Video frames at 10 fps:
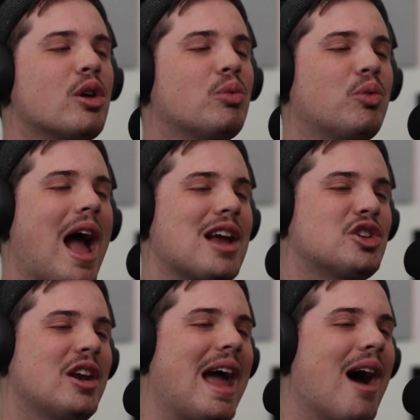their
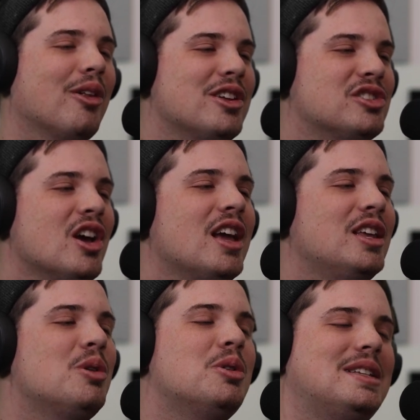rationale is
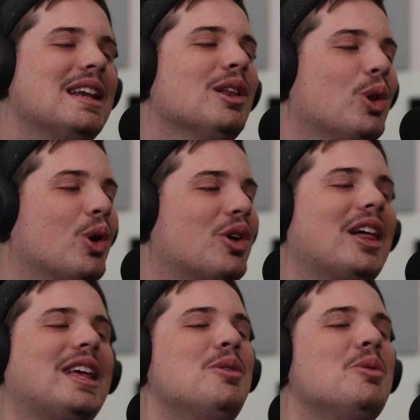you didn't look like